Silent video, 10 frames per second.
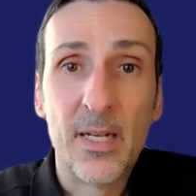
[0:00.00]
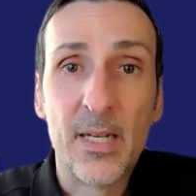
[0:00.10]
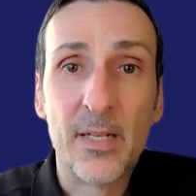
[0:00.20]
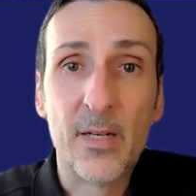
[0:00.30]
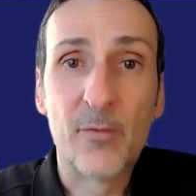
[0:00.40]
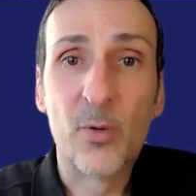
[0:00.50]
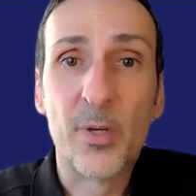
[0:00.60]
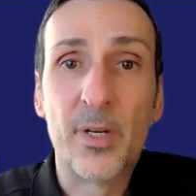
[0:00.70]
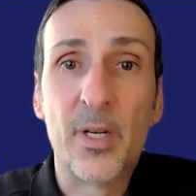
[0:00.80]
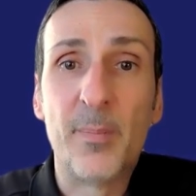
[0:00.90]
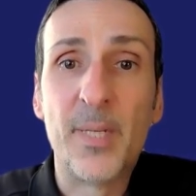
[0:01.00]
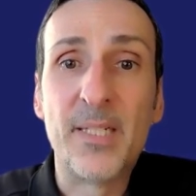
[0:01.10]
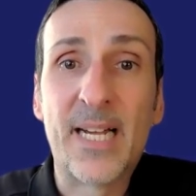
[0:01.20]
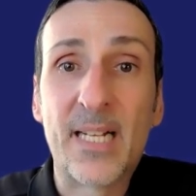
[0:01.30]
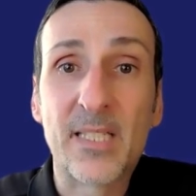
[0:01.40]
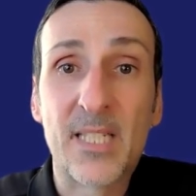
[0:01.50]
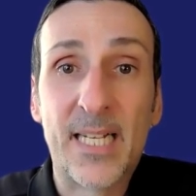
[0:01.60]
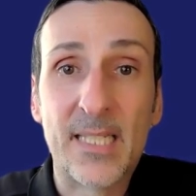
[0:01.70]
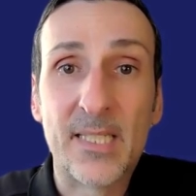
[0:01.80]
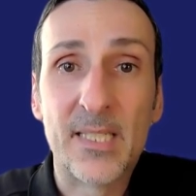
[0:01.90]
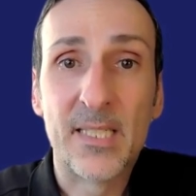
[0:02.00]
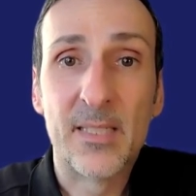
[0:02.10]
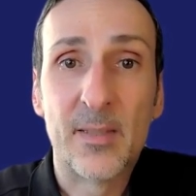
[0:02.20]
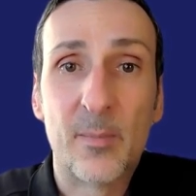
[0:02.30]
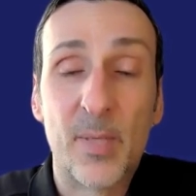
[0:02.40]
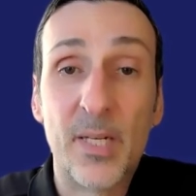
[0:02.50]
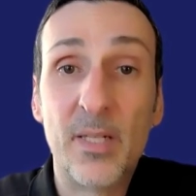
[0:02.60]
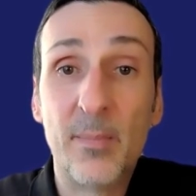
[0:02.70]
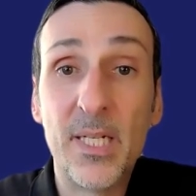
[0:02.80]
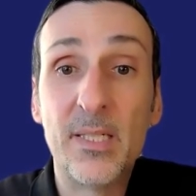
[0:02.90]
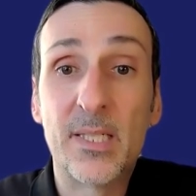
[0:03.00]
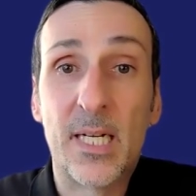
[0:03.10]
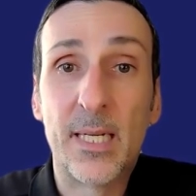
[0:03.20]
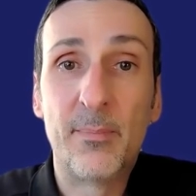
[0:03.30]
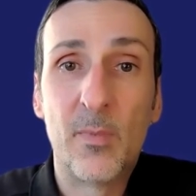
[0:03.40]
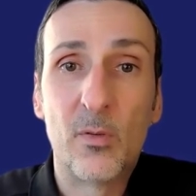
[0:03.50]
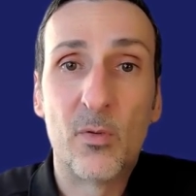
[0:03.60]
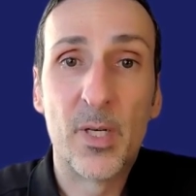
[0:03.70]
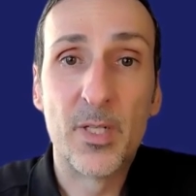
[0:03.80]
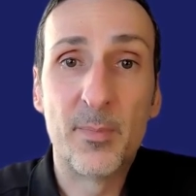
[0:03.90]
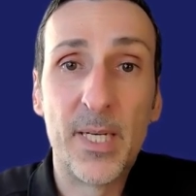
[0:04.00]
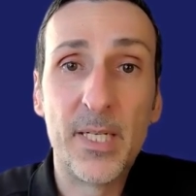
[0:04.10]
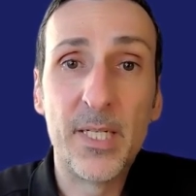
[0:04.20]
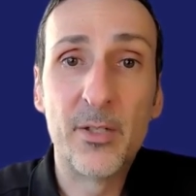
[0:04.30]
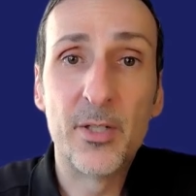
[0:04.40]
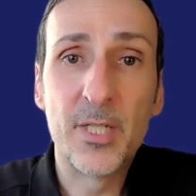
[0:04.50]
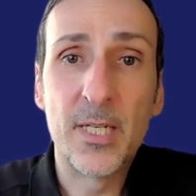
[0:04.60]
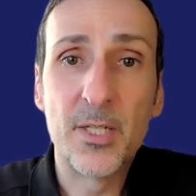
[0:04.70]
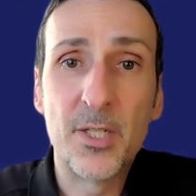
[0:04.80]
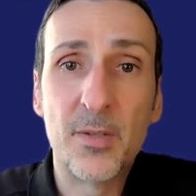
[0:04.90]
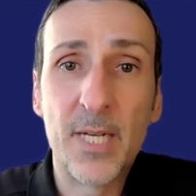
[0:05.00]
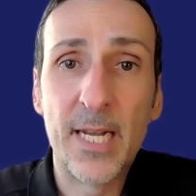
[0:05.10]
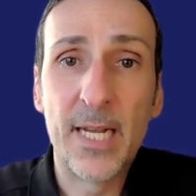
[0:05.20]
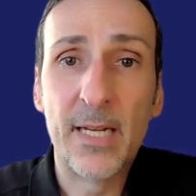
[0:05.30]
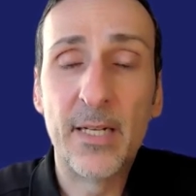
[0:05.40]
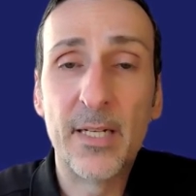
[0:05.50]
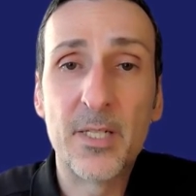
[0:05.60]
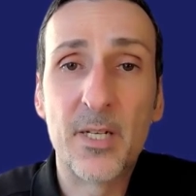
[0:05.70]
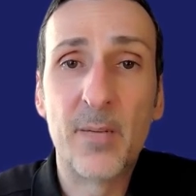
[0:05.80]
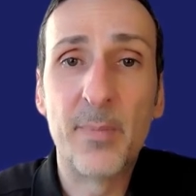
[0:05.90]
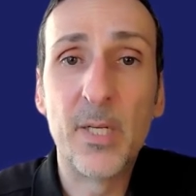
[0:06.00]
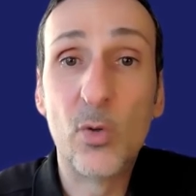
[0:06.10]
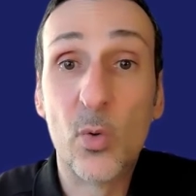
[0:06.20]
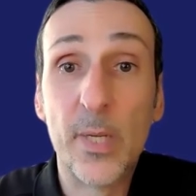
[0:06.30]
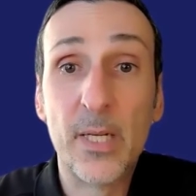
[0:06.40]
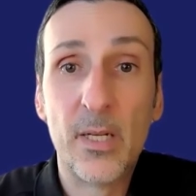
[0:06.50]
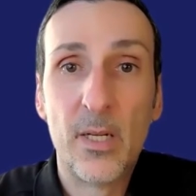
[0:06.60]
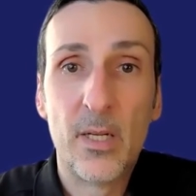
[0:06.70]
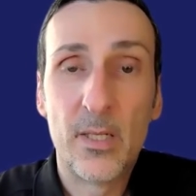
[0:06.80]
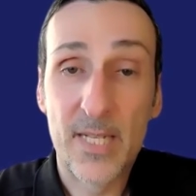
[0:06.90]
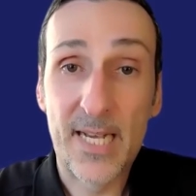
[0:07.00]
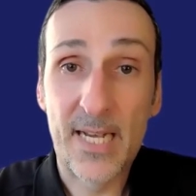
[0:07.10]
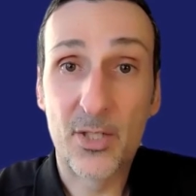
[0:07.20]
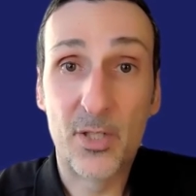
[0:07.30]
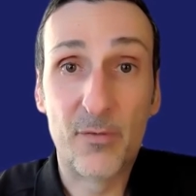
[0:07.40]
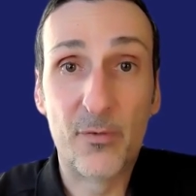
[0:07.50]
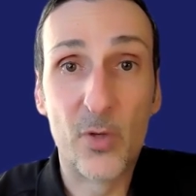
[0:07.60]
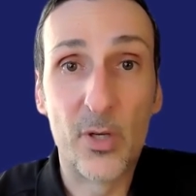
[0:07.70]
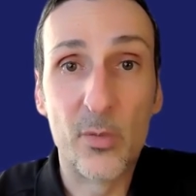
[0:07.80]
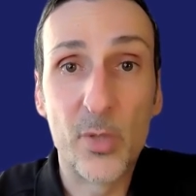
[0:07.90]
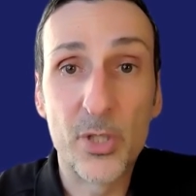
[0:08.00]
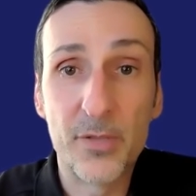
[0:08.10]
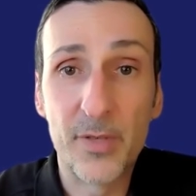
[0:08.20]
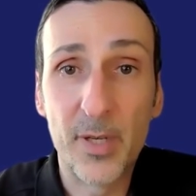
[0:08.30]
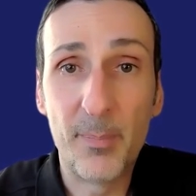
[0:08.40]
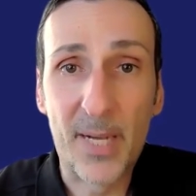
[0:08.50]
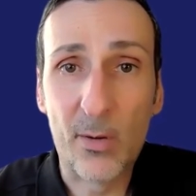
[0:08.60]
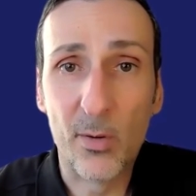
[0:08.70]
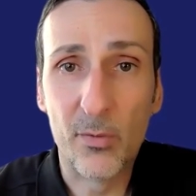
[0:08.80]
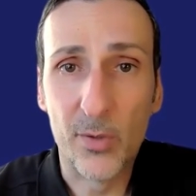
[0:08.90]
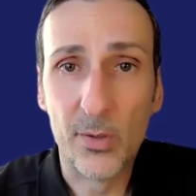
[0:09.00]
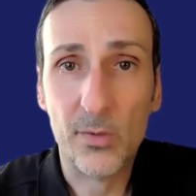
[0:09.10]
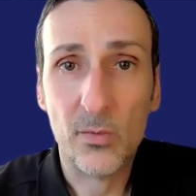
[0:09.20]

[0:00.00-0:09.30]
and therefore you're going to be taxed less. But in the meantime, for as many years as you can, it's going to be growing tax deferred, which is very powerful.